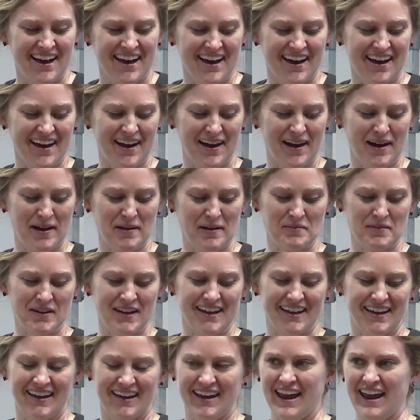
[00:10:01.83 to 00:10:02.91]
Um,
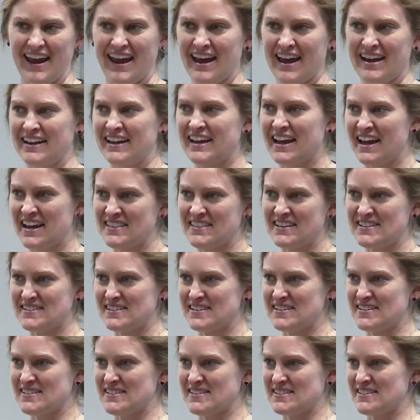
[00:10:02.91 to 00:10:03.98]
and again, this
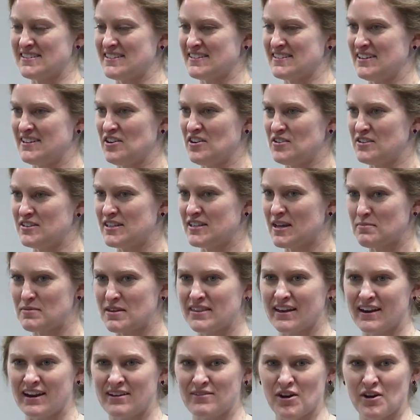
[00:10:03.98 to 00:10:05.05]
is, you know, it's something
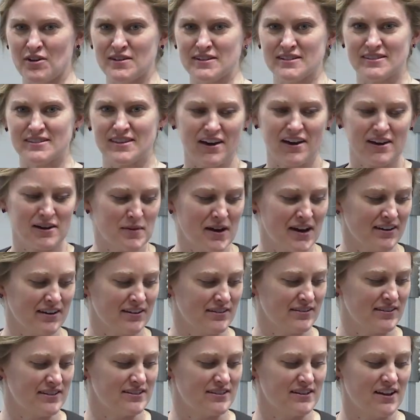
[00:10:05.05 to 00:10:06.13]
that I've always thought about are
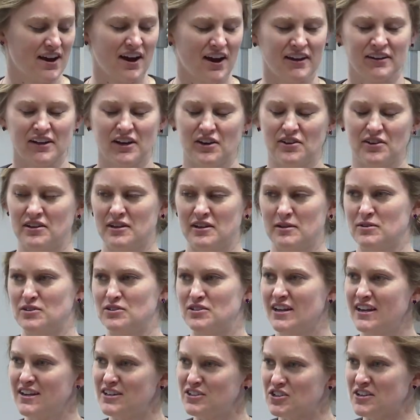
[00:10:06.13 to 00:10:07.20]
these non-coding
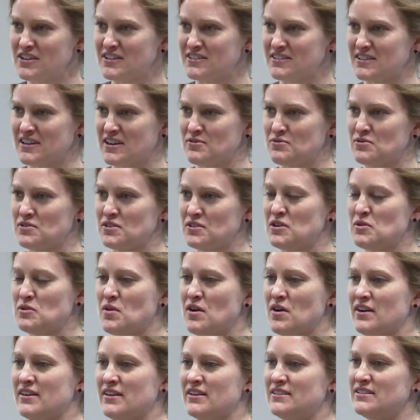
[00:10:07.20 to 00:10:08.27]
mutations, and I really
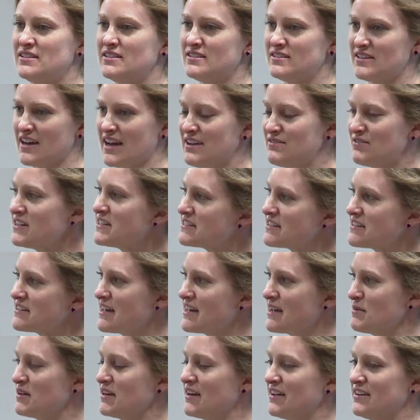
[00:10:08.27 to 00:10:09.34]
wanted to dive into
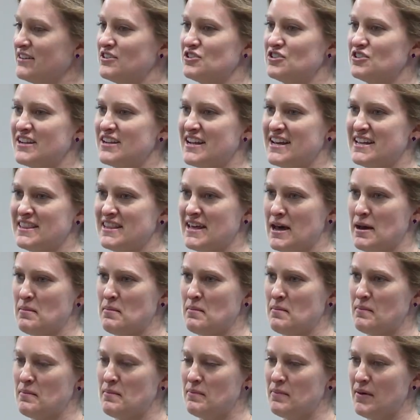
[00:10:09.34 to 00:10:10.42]
them and understand
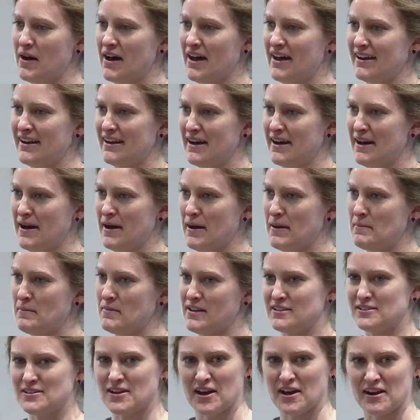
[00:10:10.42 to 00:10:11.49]
them, but um,
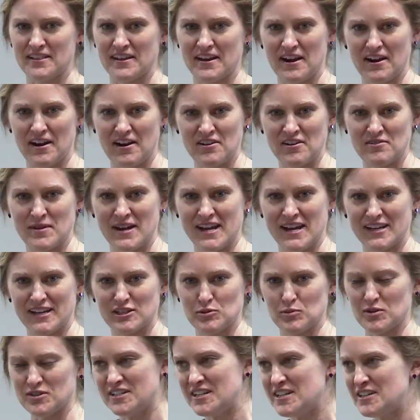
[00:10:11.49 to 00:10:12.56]
it's not in the area of my
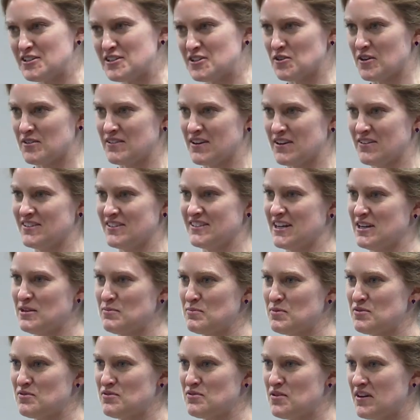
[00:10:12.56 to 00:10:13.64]
expertise, so I've never done it
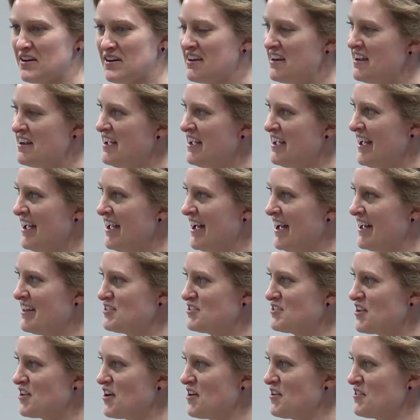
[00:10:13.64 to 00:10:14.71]
before. And
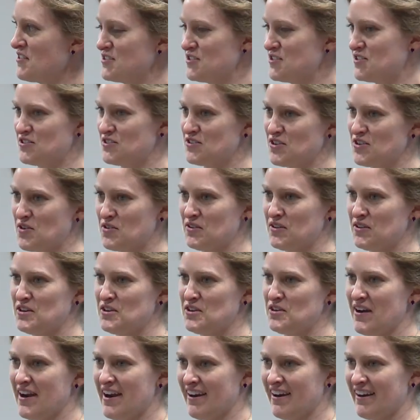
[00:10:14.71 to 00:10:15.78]
so this is a totally new
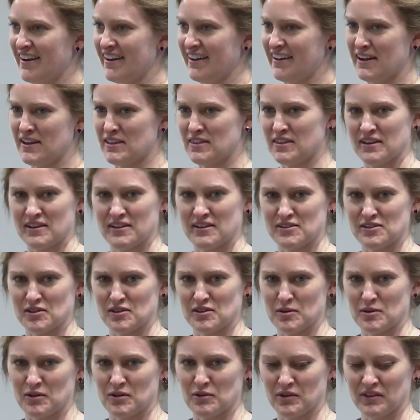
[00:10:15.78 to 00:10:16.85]
area, and I think it's going
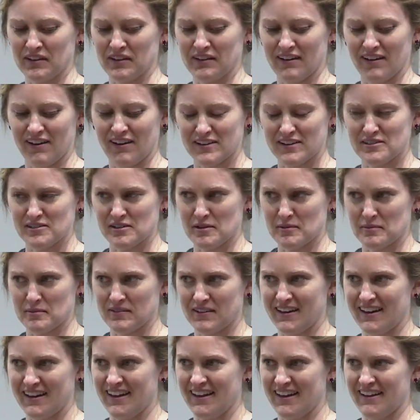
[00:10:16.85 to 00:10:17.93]
to be really awesome.
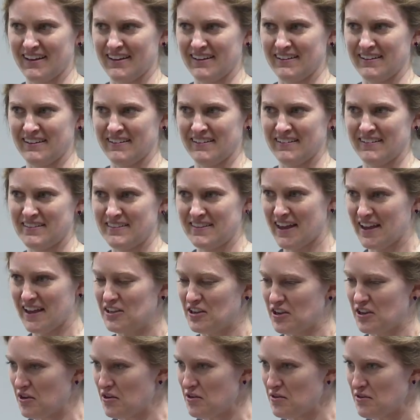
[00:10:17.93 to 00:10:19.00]
And thank
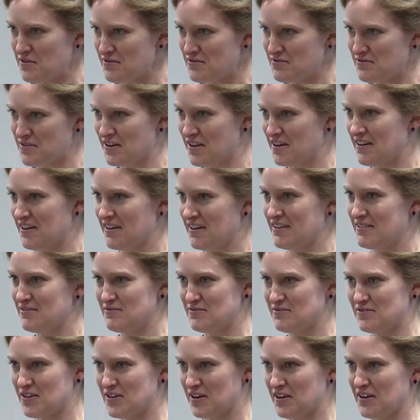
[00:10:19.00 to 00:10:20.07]
you for
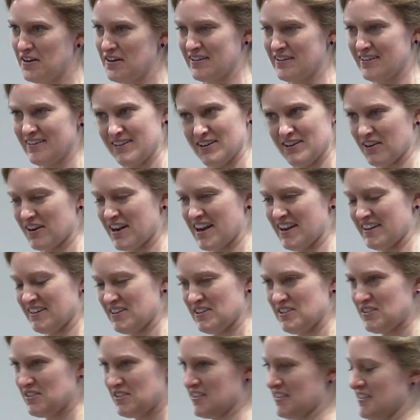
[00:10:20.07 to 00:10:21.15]
for your
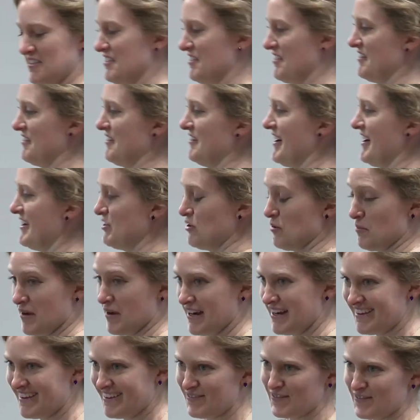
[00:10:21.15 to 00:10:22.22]
kindness and your and your
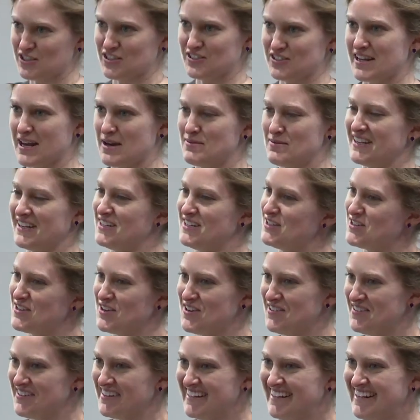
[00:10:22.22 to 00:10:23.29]
money, which is coming in
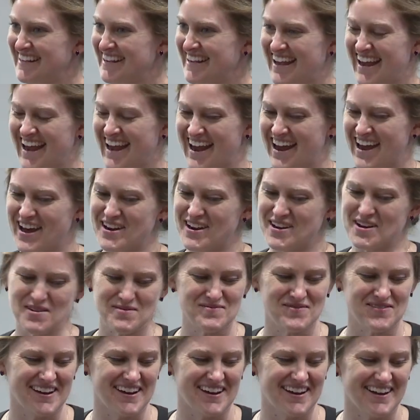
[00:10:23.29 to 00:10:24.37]
soon and
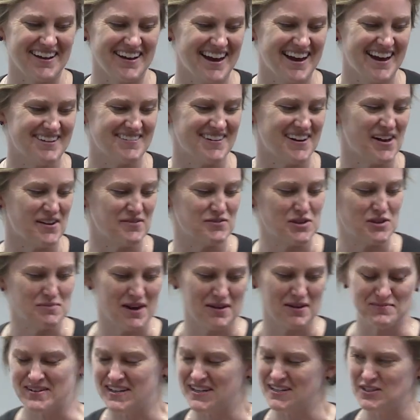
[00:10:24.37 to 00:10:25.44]
hopefully I'll have awesome
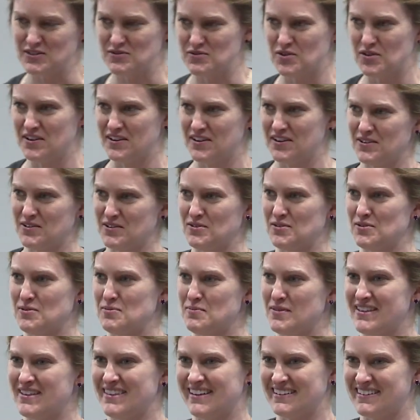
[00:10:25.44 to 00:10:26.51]
updates for you
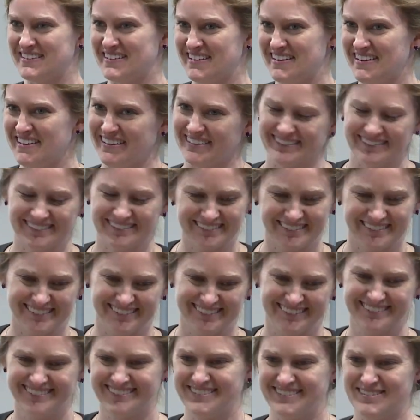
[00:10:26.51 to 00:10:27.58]
by the end of the year.
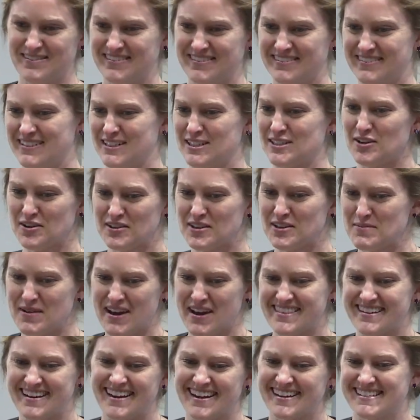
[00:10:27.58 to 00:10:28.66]
Certainly by
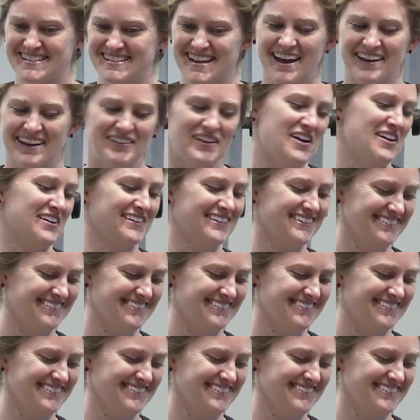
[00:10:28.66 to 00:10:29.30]
the next dialogue.